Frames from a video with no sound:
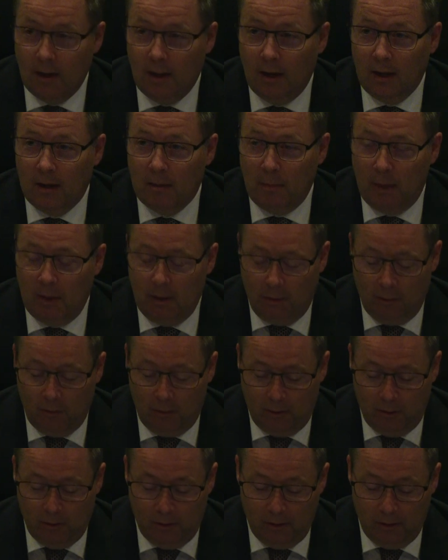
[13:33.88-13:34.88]
Like many
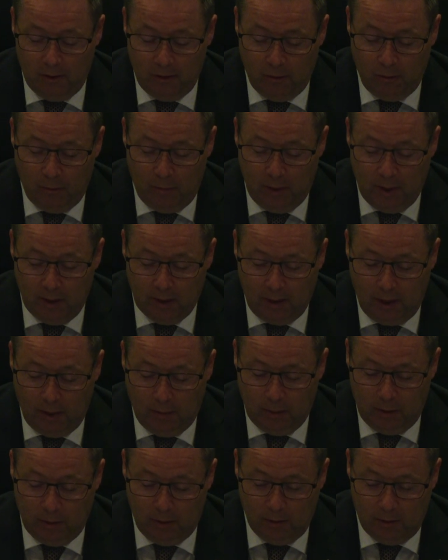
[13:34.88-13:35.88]
other European
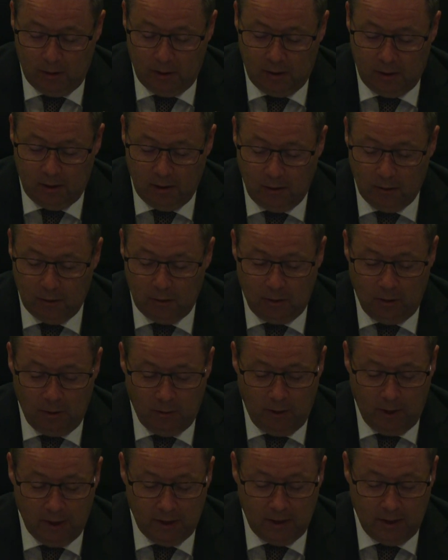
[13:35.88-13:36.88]
capitals,
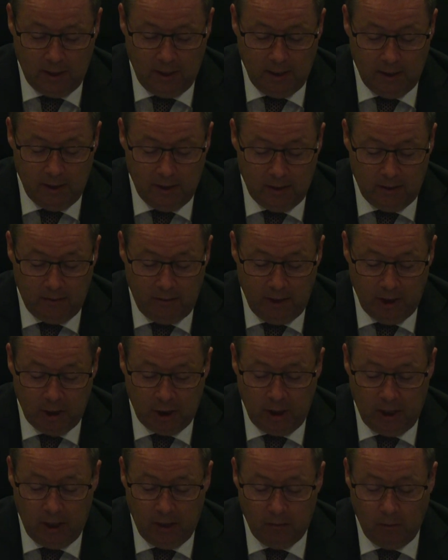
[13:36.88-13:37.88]
Oslo has seen its fair
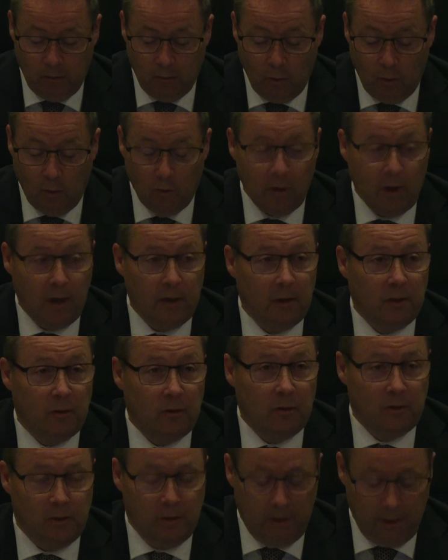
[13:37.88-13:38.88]
share of war and
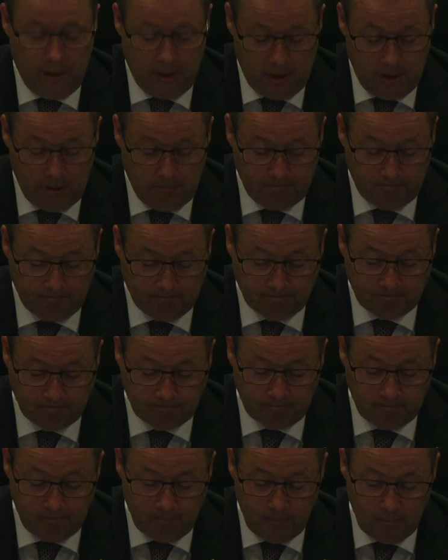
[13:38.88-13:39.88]
atrocities.
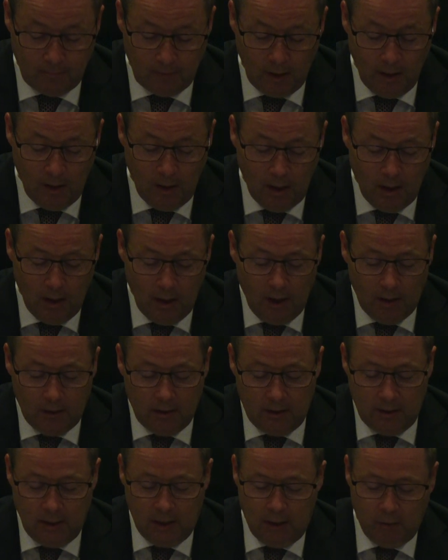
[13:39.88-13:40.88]

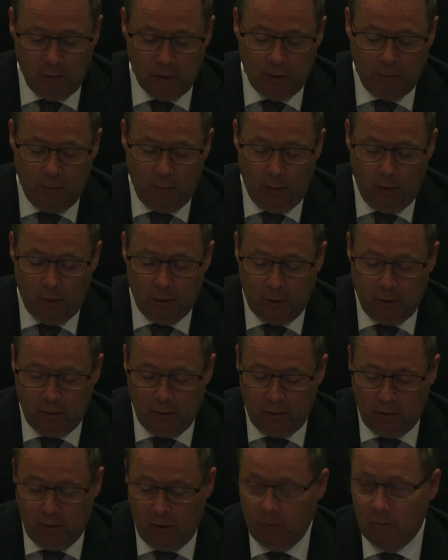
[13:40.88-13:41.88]
The city was burned to
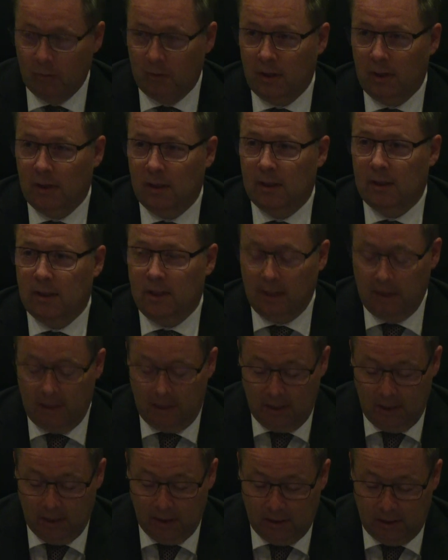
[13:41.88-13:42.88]
the ground in the
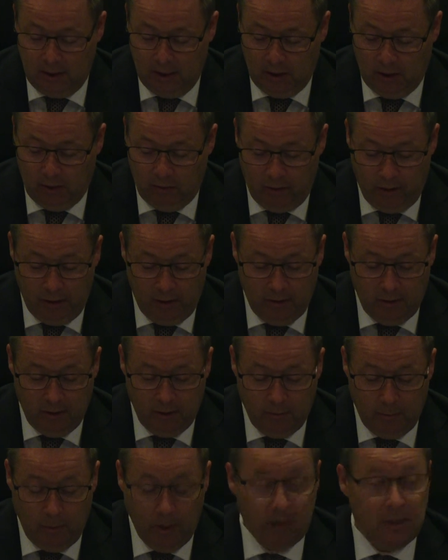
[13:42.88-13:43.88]
16th century
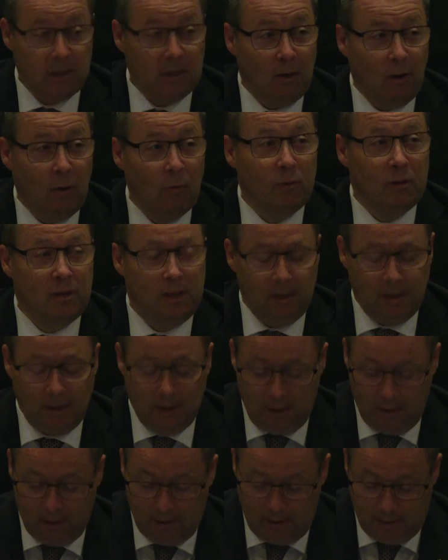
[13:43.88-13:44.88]
by its own
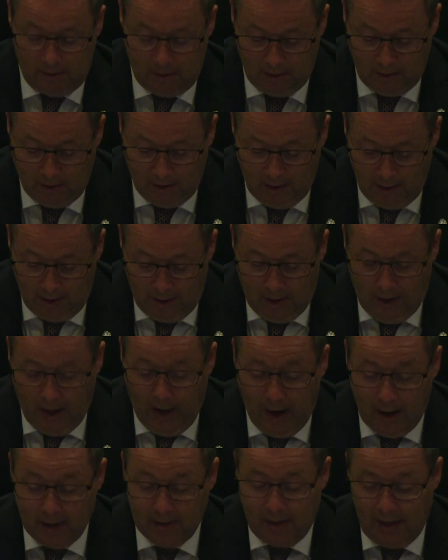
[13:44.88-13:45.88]
citizens
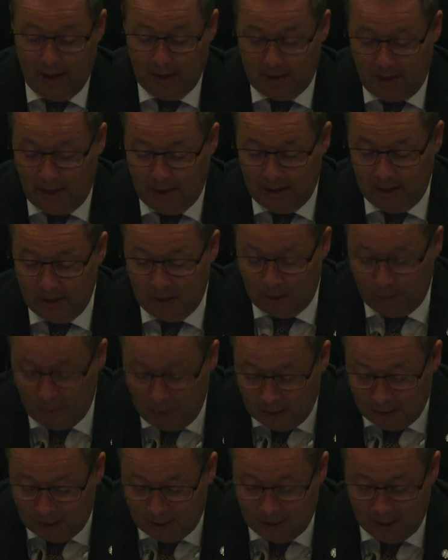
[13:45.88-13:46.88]
and the attacking
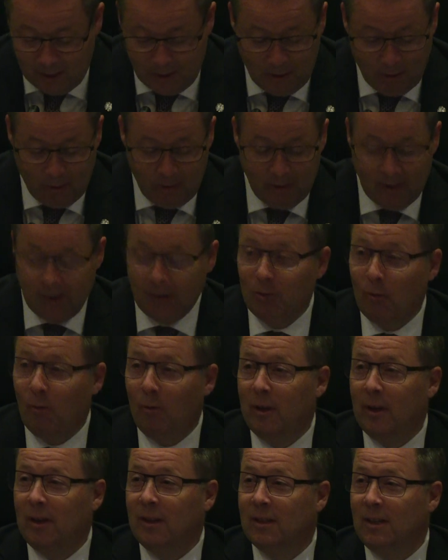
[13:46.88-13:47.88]
Swedes during the
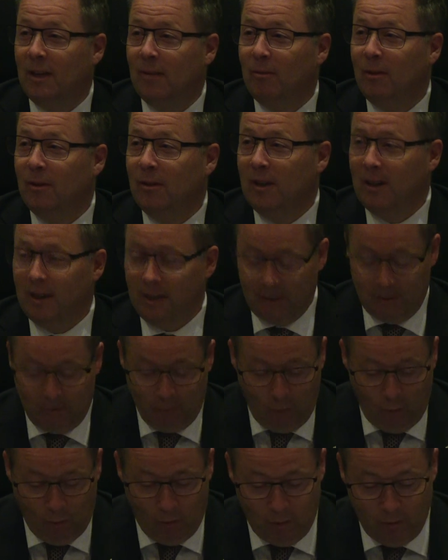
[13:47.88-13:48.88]
Nordic Seven Years'
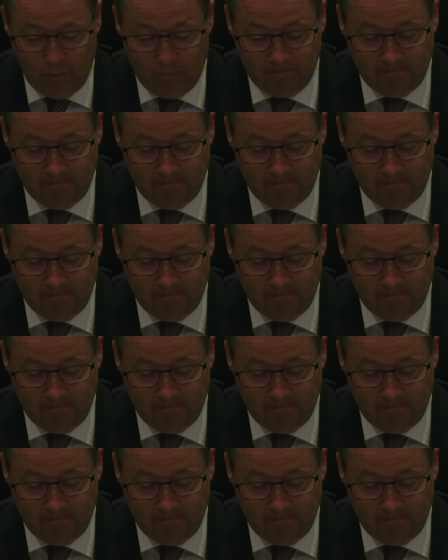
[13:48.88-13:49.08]
War.